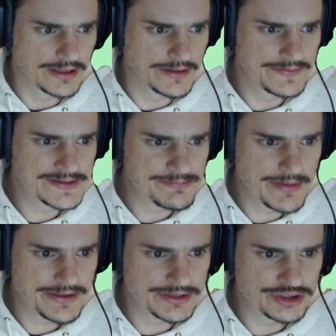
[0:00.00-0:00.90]
This
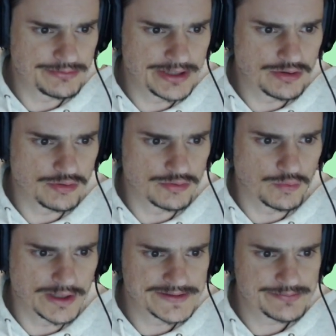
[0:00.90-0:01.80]
method should be called
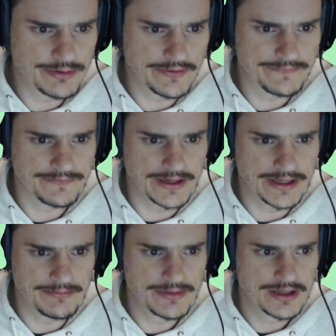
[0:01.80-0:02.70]
once per
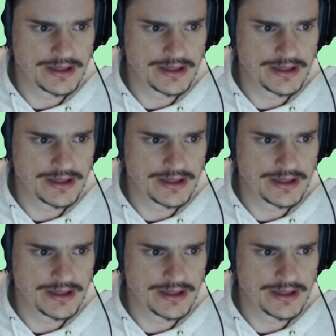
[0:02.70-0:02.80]
frame.